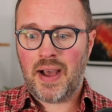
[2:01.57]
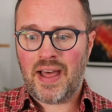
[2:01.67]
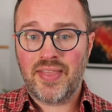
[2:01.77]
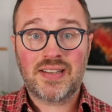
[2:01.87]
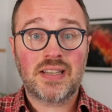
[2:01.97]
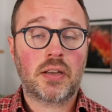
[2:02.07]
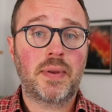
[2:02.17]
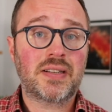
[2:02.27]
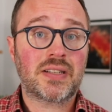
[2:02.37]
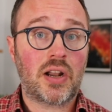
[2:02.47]
this is going to be
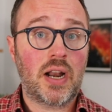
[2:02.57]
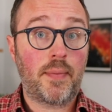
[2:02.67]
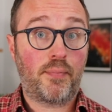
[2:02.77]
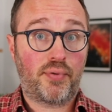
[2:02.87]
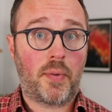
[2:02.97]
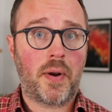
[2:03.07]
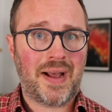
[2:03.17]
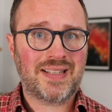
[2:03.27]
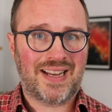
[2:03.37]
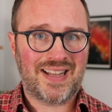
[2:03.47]
slightly problematic.